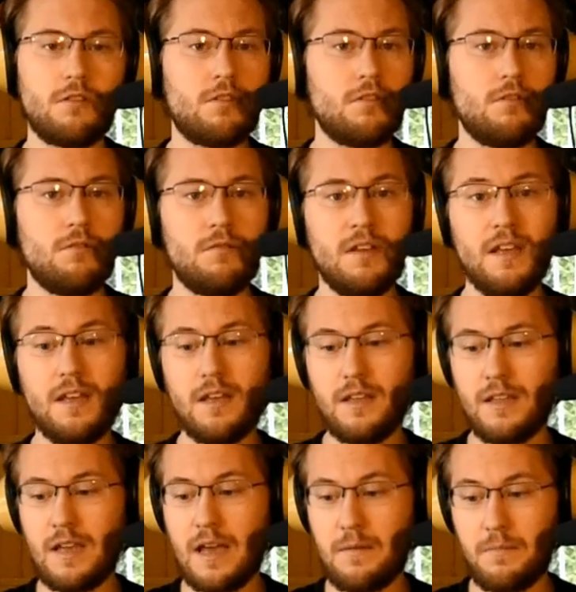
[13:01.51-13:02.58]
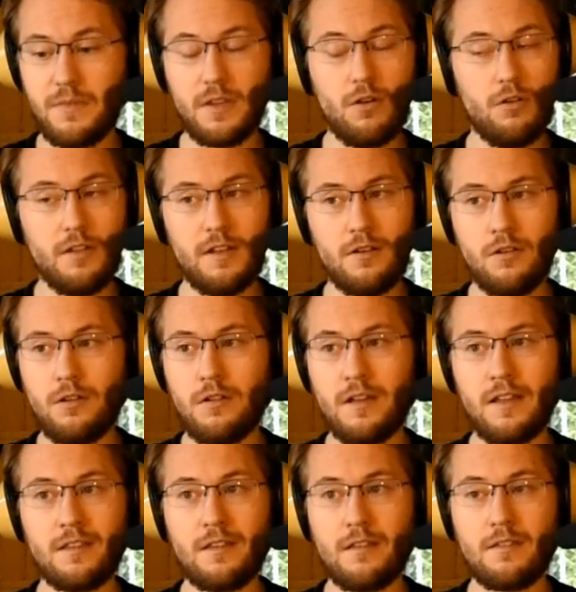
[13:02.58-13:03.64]
So yeah, all in all,
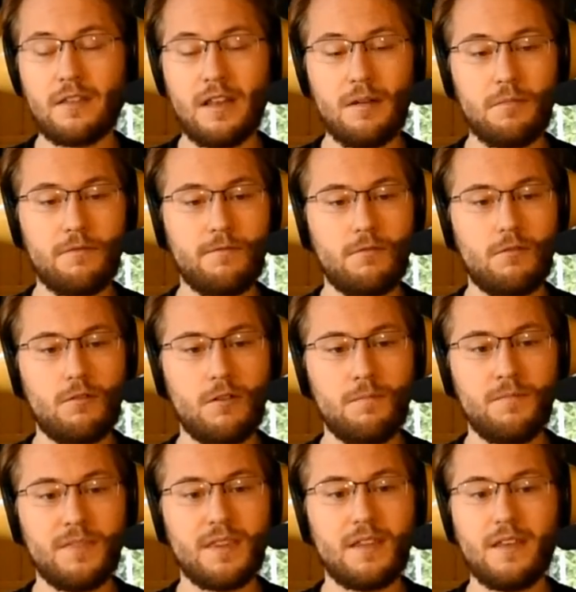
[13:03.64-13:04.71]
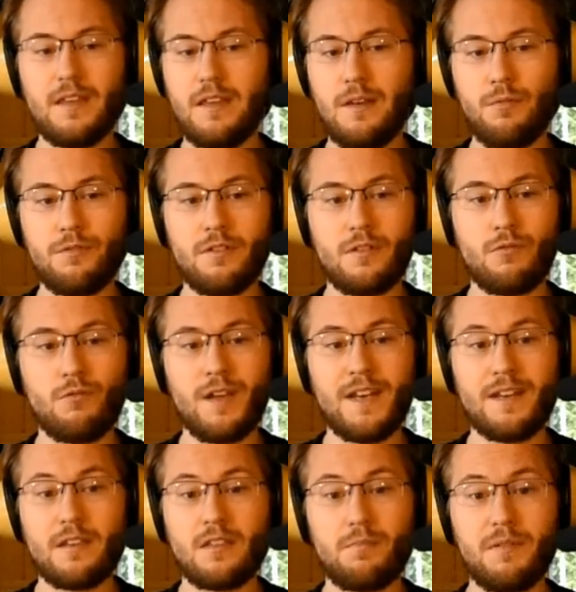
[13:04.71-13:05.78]
as I stated before, it was a
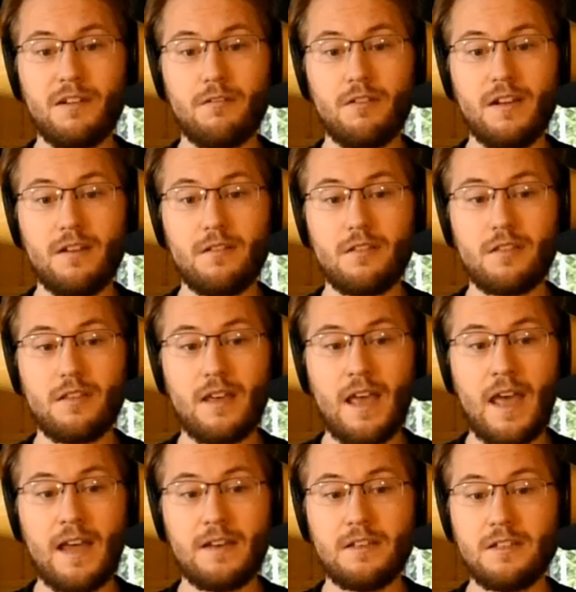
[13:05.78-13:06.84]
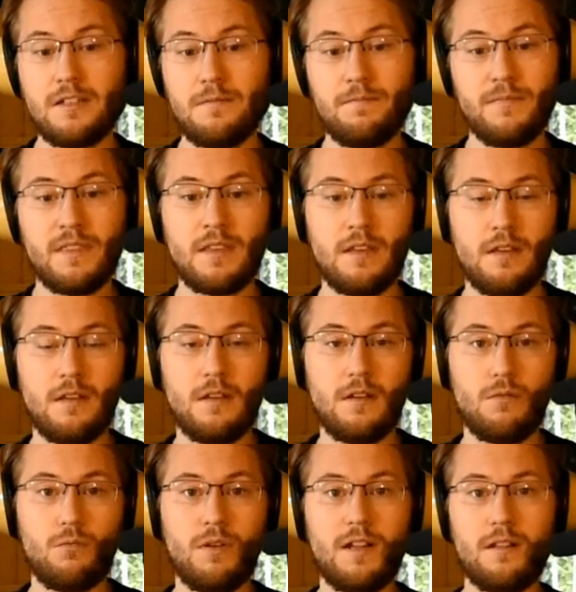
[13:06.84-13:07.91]
great experience. And
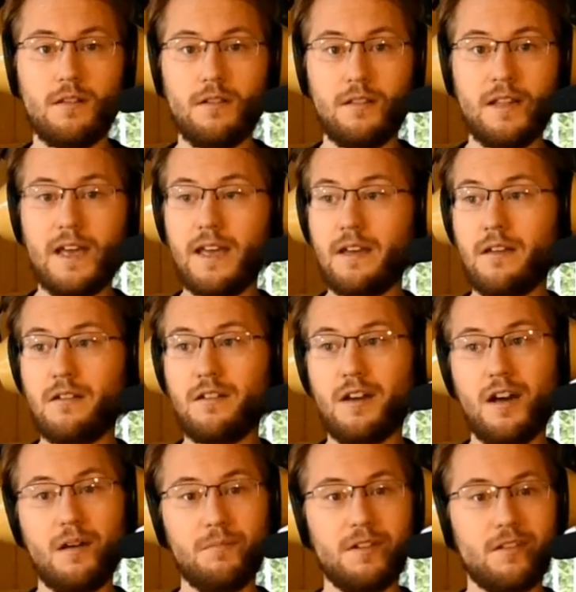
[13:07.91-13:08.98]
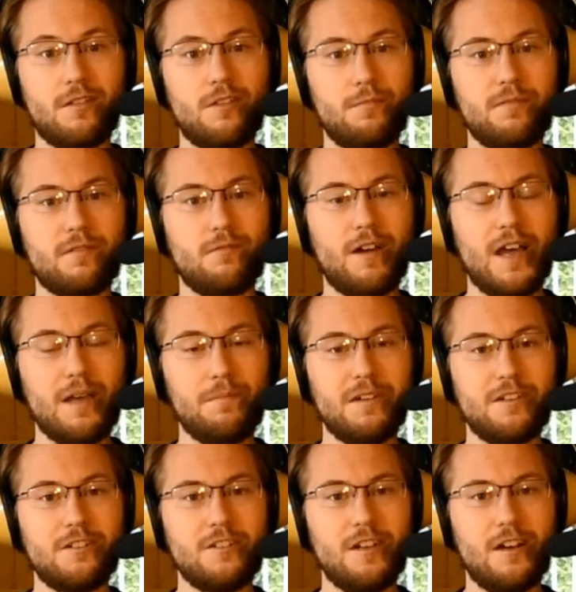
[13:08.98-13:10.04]
well, like, comment, subscribe,
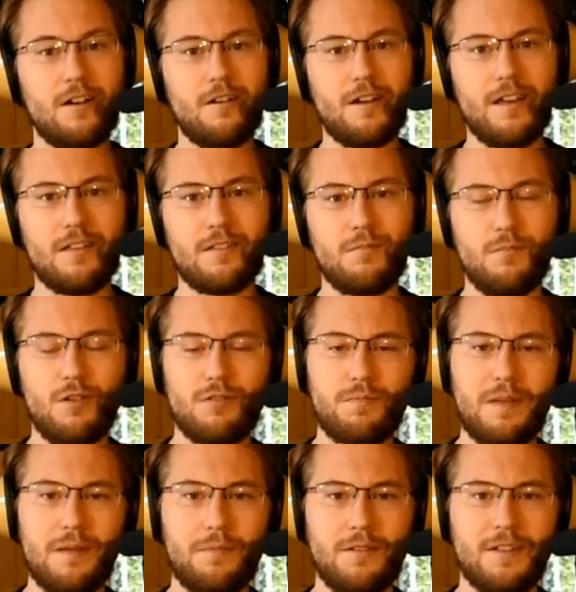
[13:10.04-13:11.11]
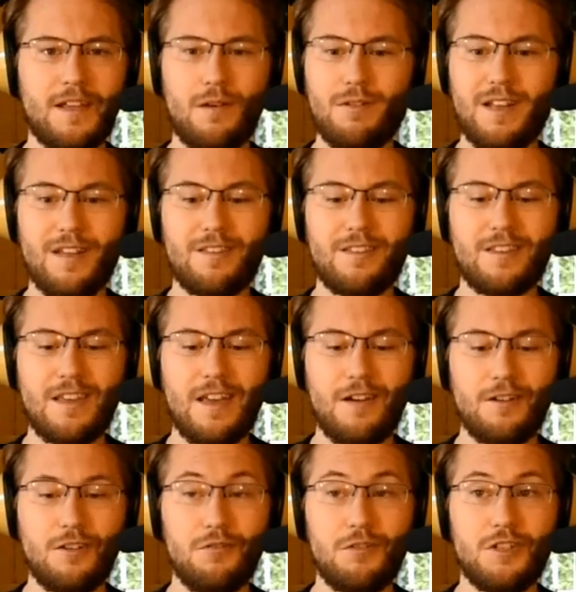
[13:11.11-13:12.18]
and share, as most people nowadays say
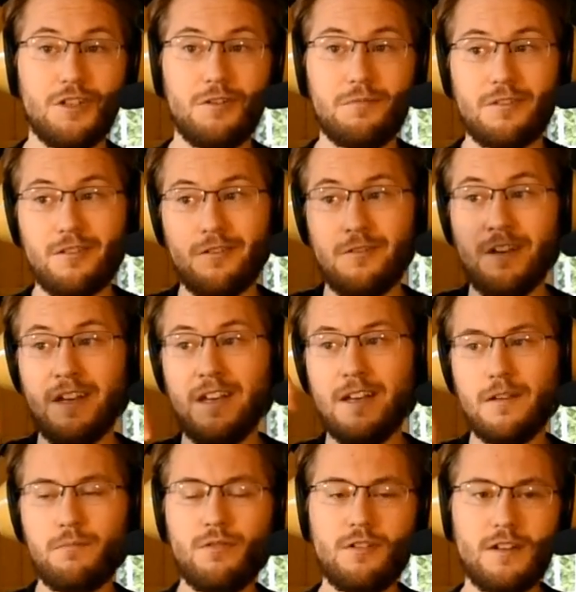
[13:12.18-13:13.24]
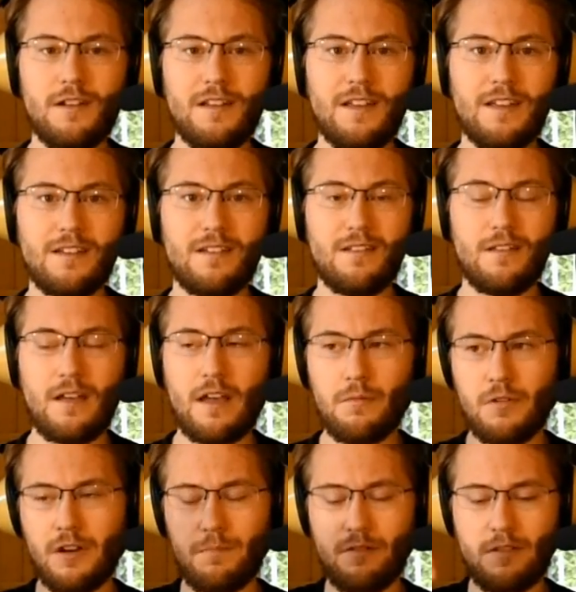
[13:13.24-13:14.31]
on YouTube. So put a link. I'm
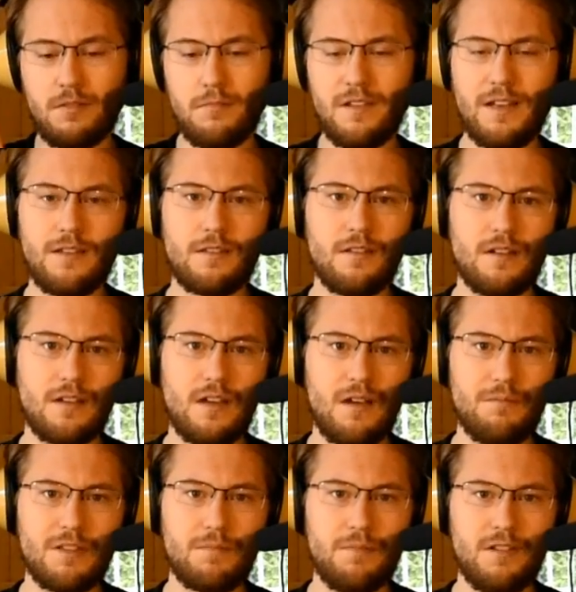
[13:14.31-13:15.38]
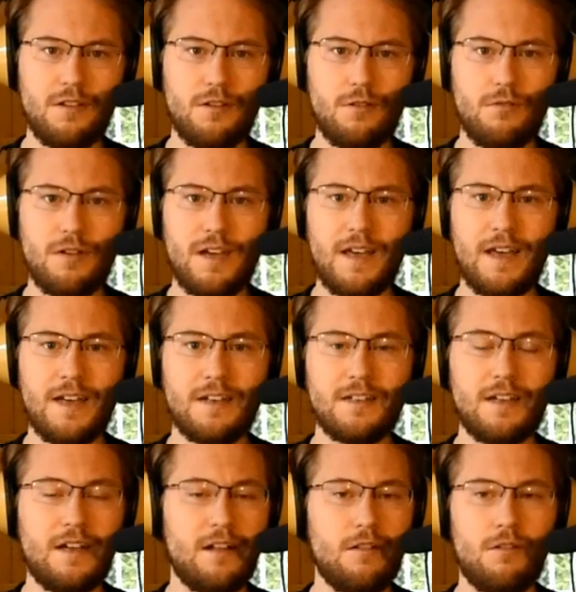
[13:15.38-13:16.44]
gonna put some links in the comments below,
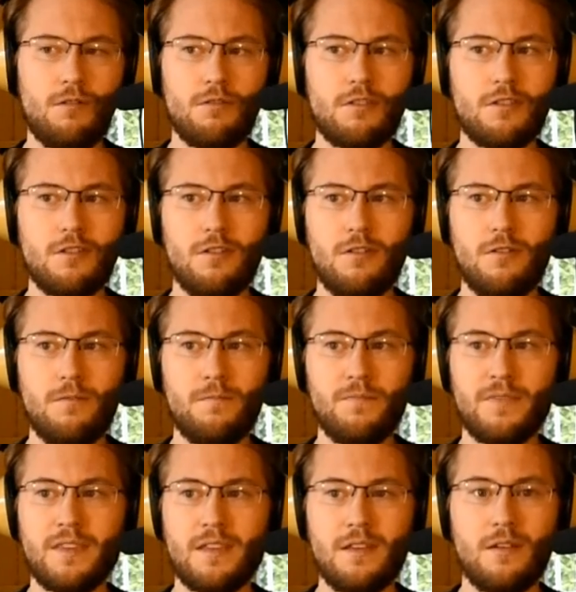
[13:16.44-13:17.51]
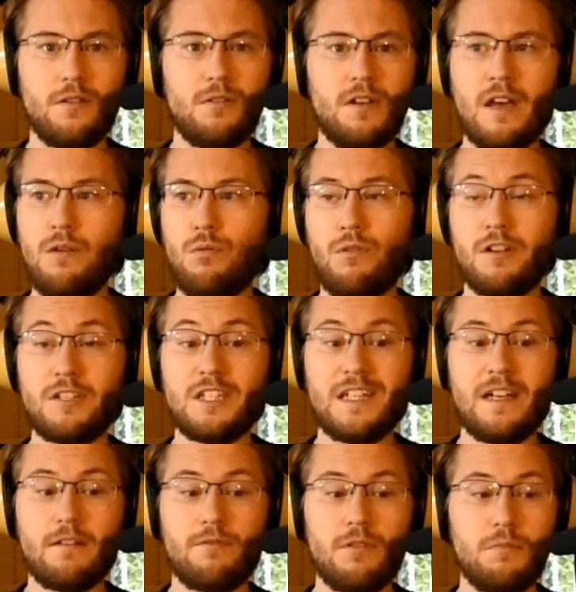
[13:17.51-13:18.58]
and I'll also now want to
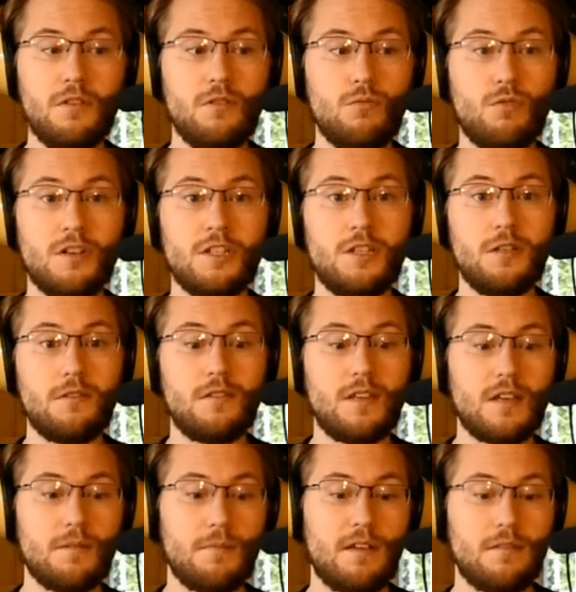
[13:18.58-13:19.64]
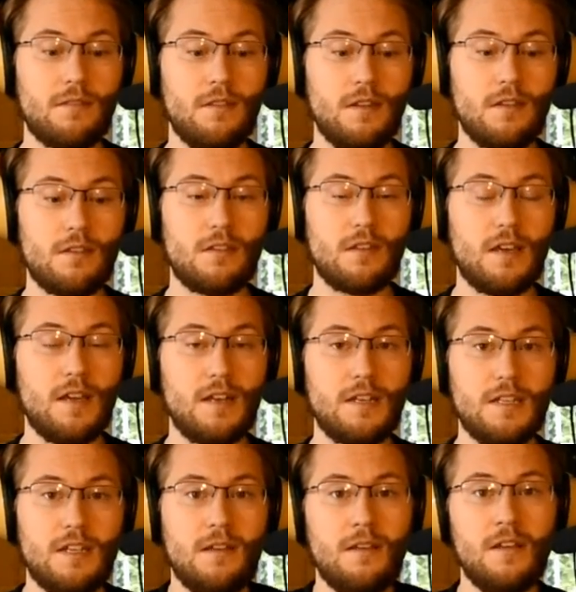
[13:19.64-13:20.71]
hear from you. What do you think about this?
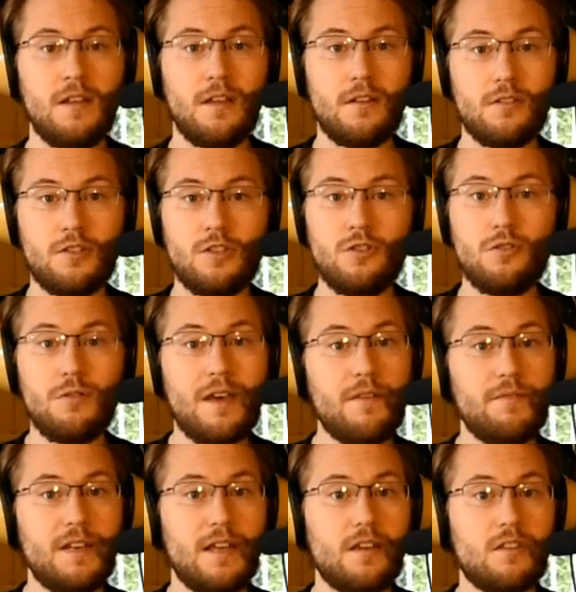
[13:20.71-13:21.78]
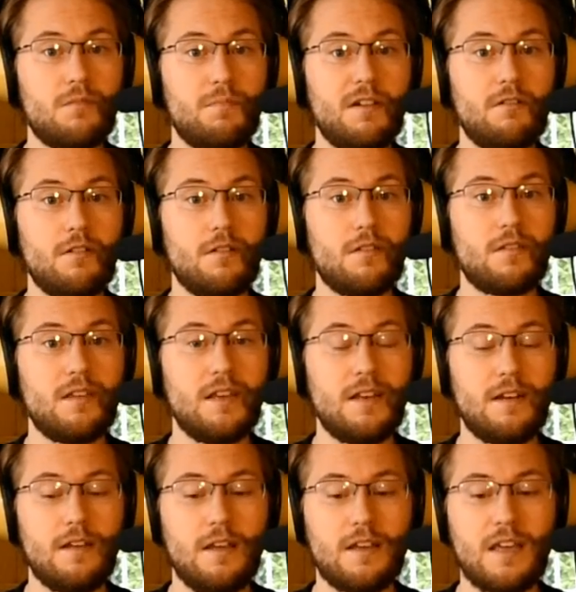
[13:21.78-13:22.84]
And do you have any experience
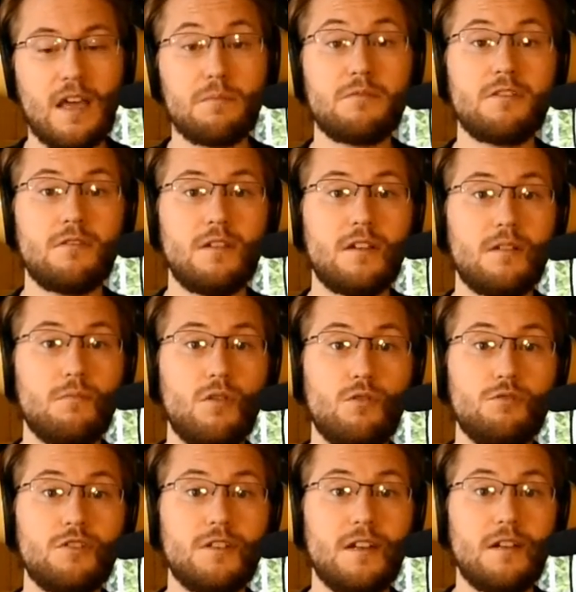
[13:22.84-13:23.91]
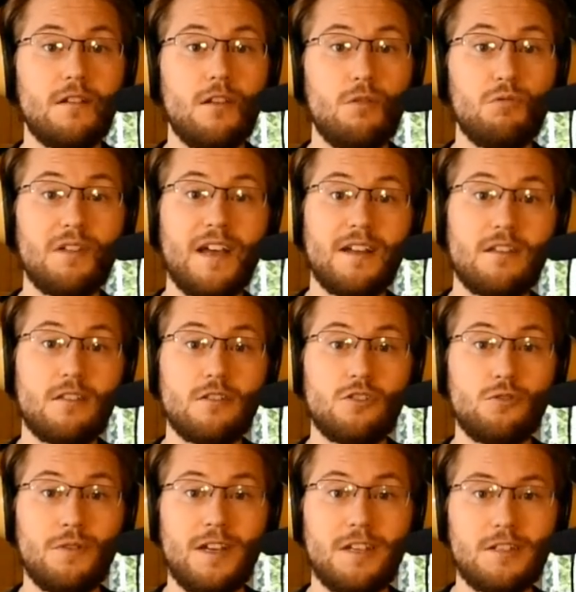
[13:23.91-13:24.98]
in capturing motion in low light
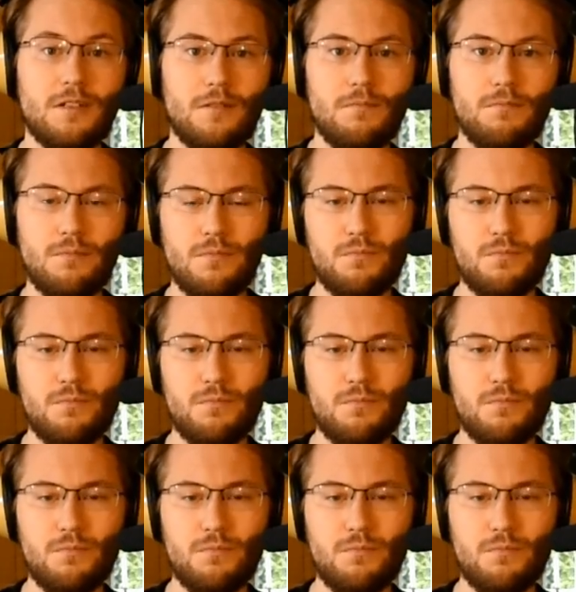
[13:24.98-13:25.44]
situation?